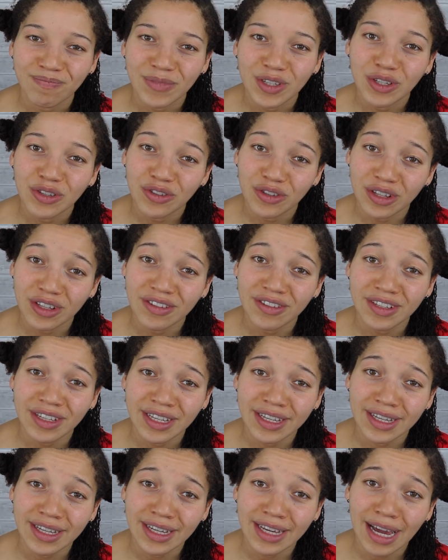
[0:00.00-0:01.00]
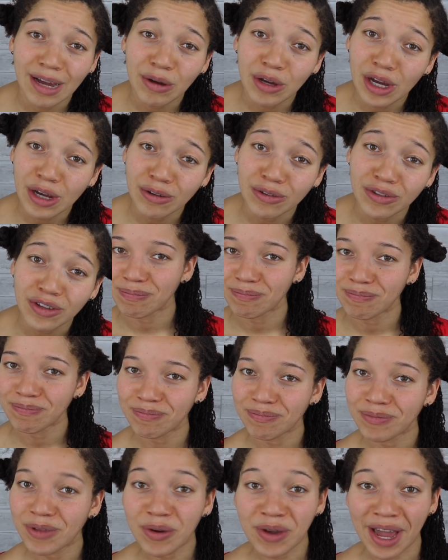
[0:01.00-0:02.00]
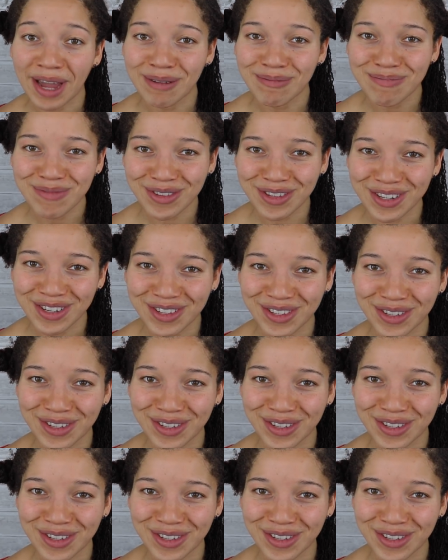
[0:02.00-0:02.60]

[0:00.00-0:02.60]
So let's see how it goes. Okay, see you